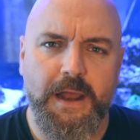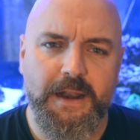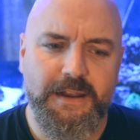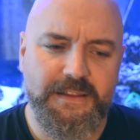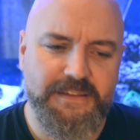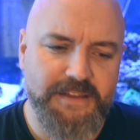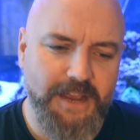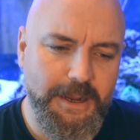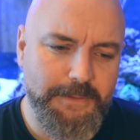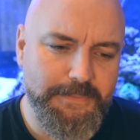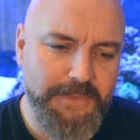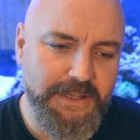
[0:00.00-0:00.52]

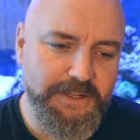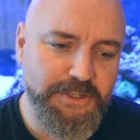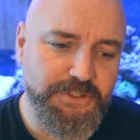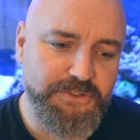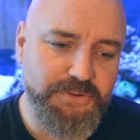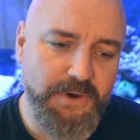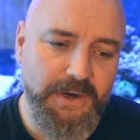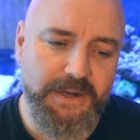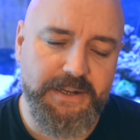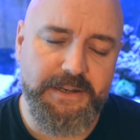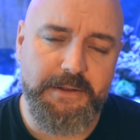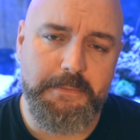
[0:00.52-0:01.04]
Anytime that you're
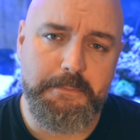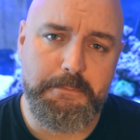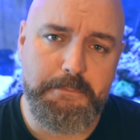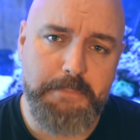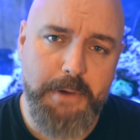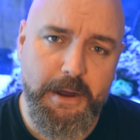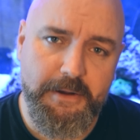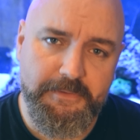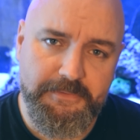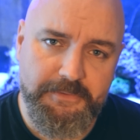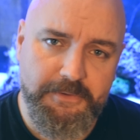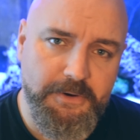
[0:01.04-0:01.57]
trying to
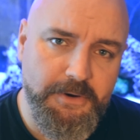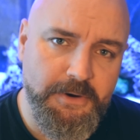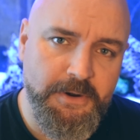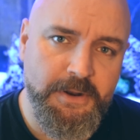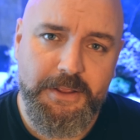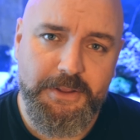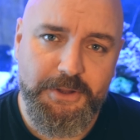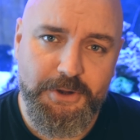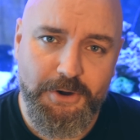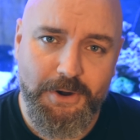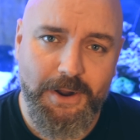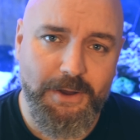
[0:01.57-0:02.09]
buffer
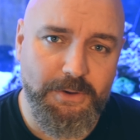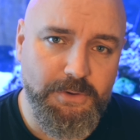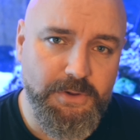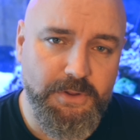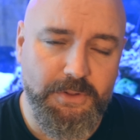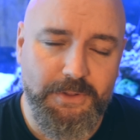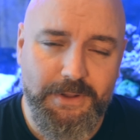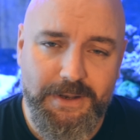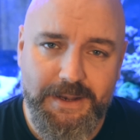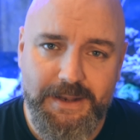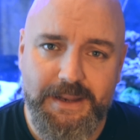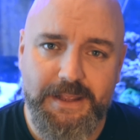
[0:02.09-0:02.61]
your
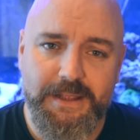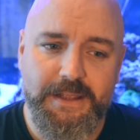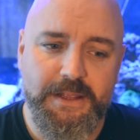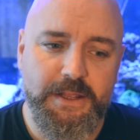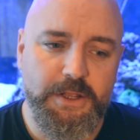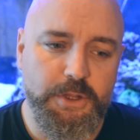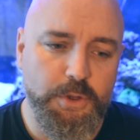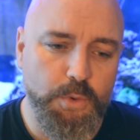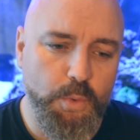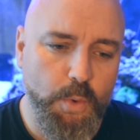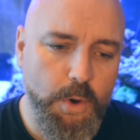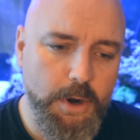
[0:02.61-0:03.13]
alkalinity,
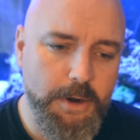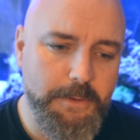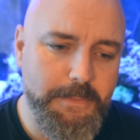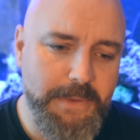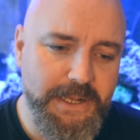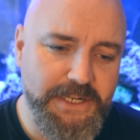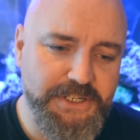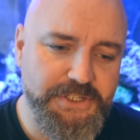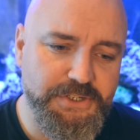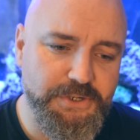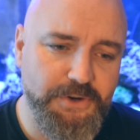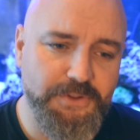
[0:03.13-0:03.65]
you want to
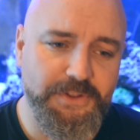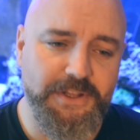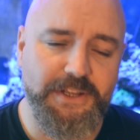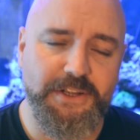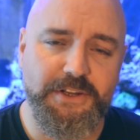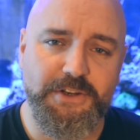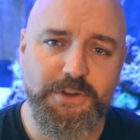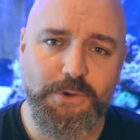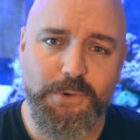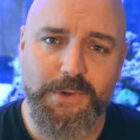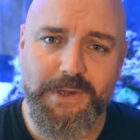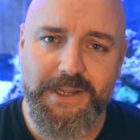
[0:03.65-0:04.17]
make sure that
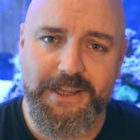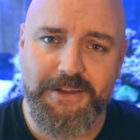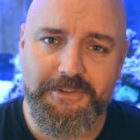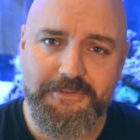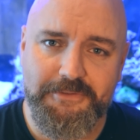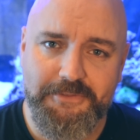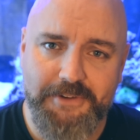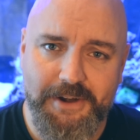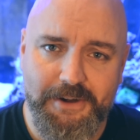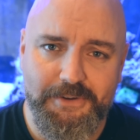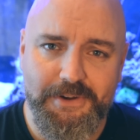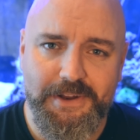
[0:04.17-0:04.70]
you're doing it
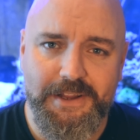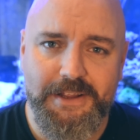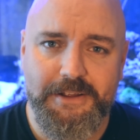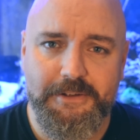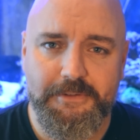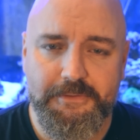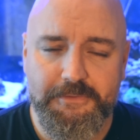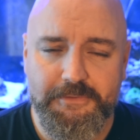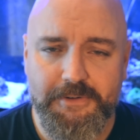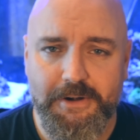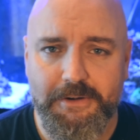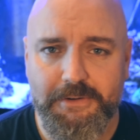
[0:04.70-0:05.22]
very,
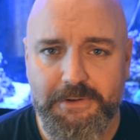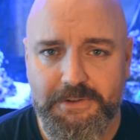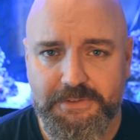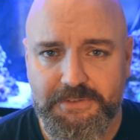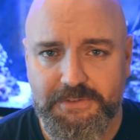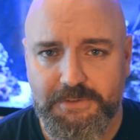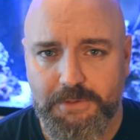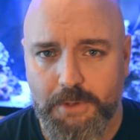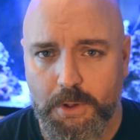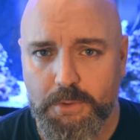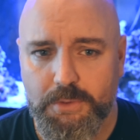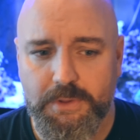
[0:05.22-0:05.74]
very
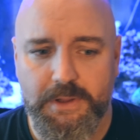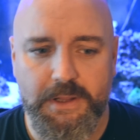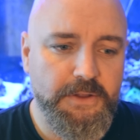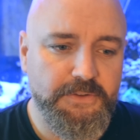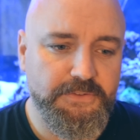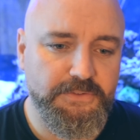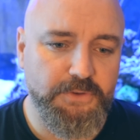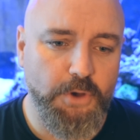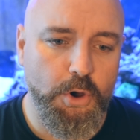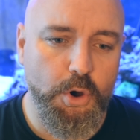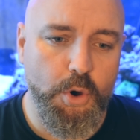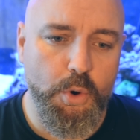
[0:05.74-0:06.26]
slowly.
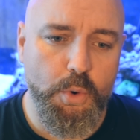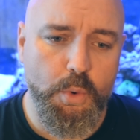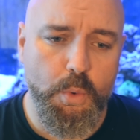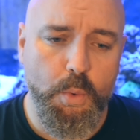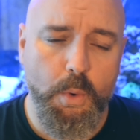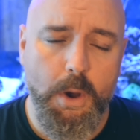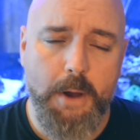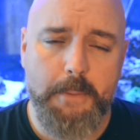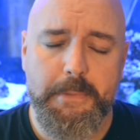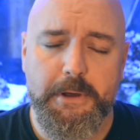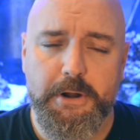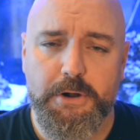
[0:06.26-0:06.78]
So
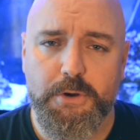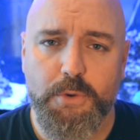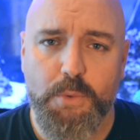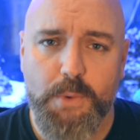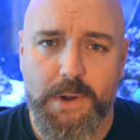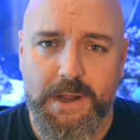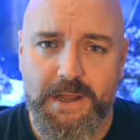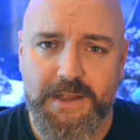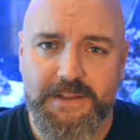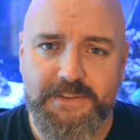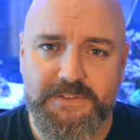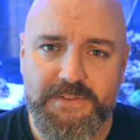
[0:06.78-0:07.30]
what better
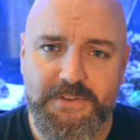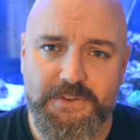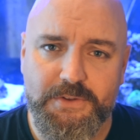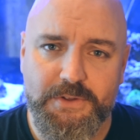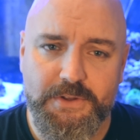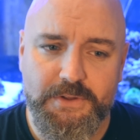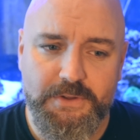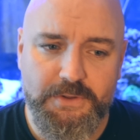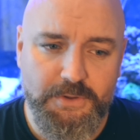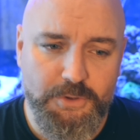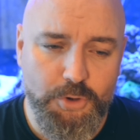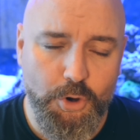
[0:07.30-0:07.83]
way
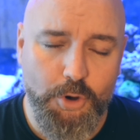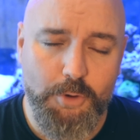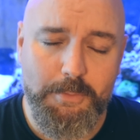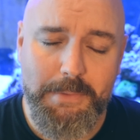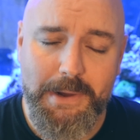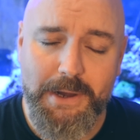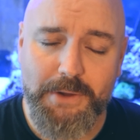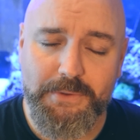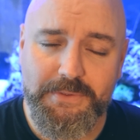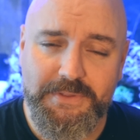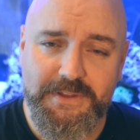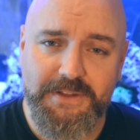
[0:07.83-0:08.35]
to go
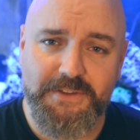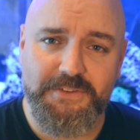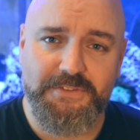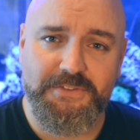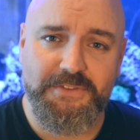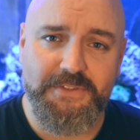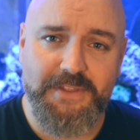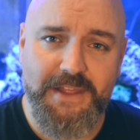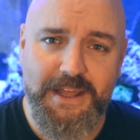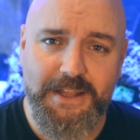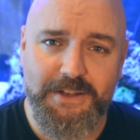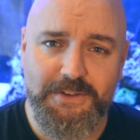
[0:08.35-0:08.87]
about this
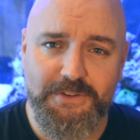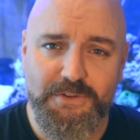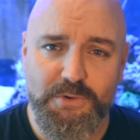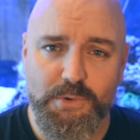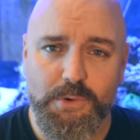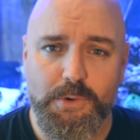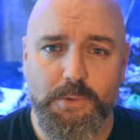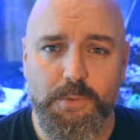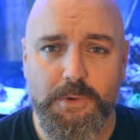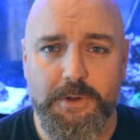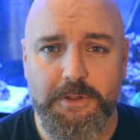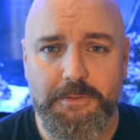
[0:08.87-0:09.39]
than do
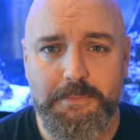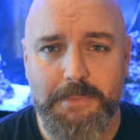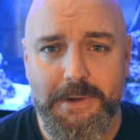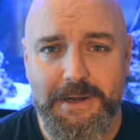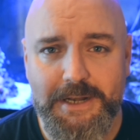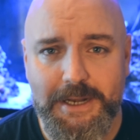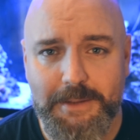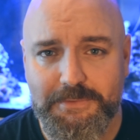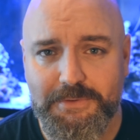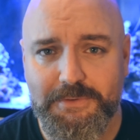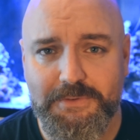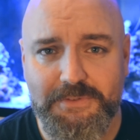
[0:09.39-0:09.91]
it with my
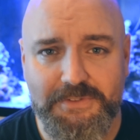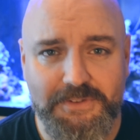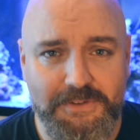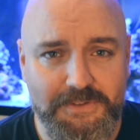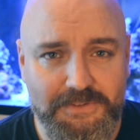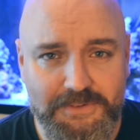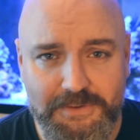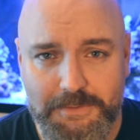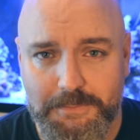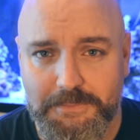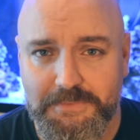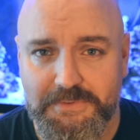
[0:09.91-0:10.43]
Neptune
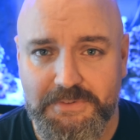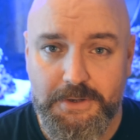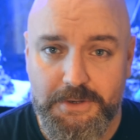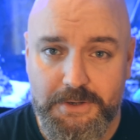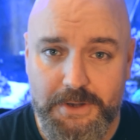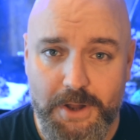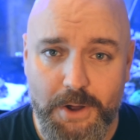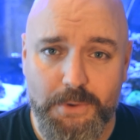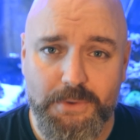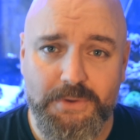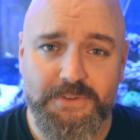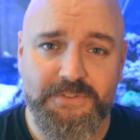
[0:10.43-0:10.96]
system's
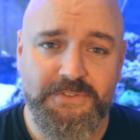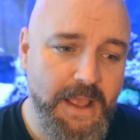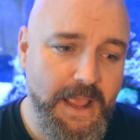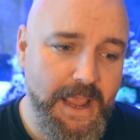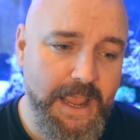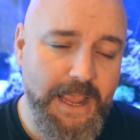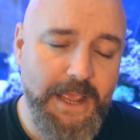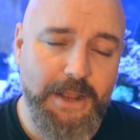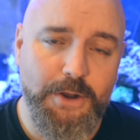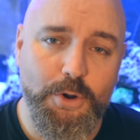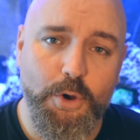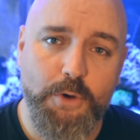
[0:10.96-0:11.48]
dose
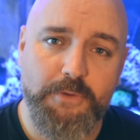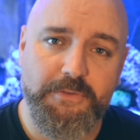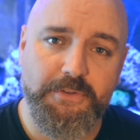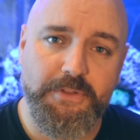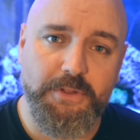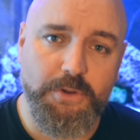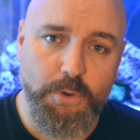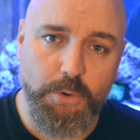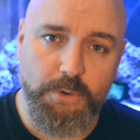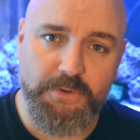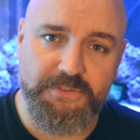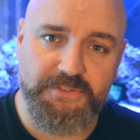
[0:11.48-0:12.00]
and over the
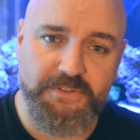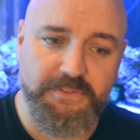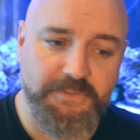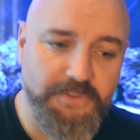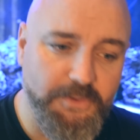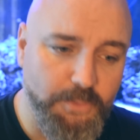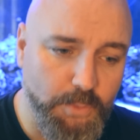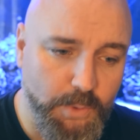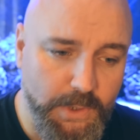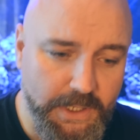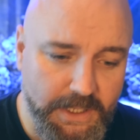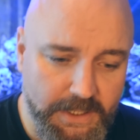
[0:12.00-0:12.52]
course of the
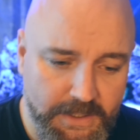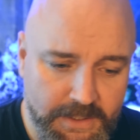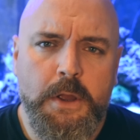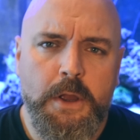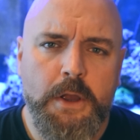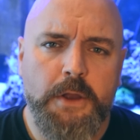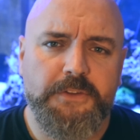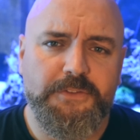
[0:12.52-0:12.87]
week?